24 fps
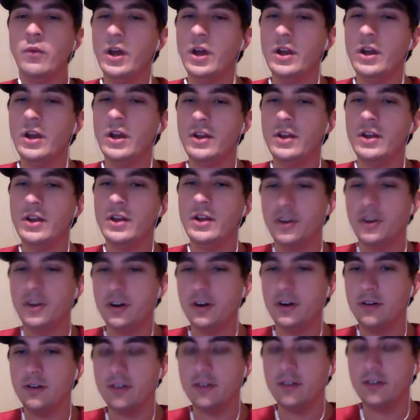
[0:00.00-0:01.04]
is
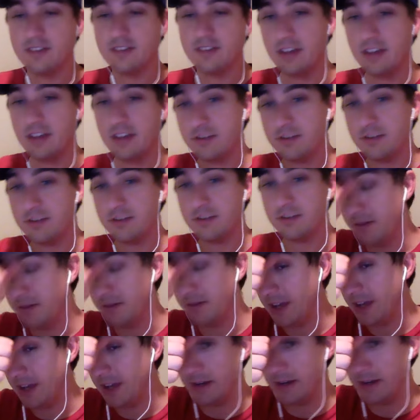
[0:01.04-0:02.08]
your assessment of
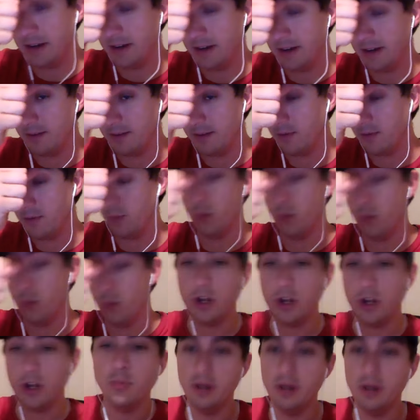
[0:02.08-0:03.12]
him, and where do you
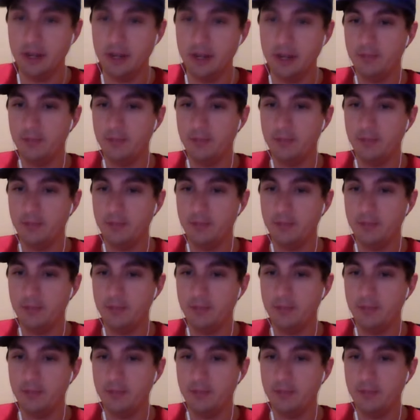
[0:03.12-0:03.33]
put him?